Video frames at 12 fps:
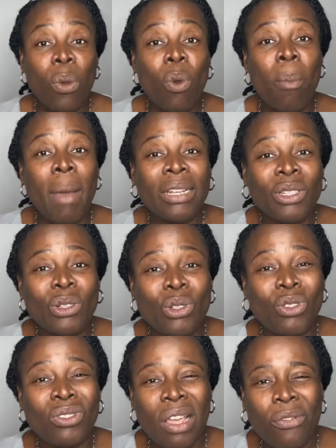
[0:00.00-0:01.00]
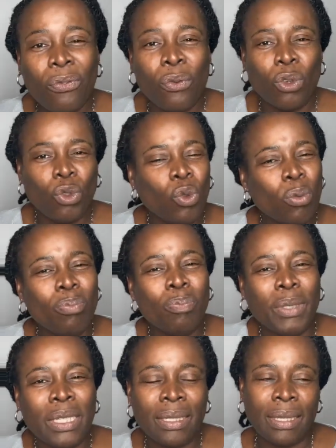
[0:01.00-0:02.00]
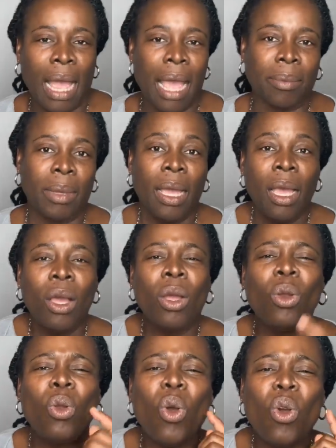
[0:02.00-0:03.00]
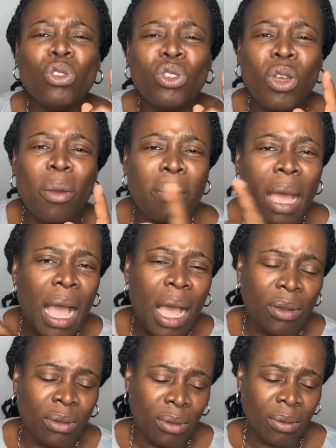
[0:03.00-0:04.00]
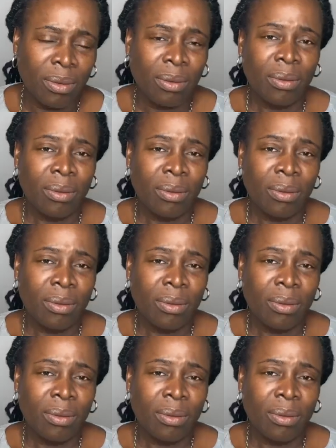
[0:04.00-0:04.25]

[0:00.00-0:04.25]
They will mash your children for you big time. Close your mouth.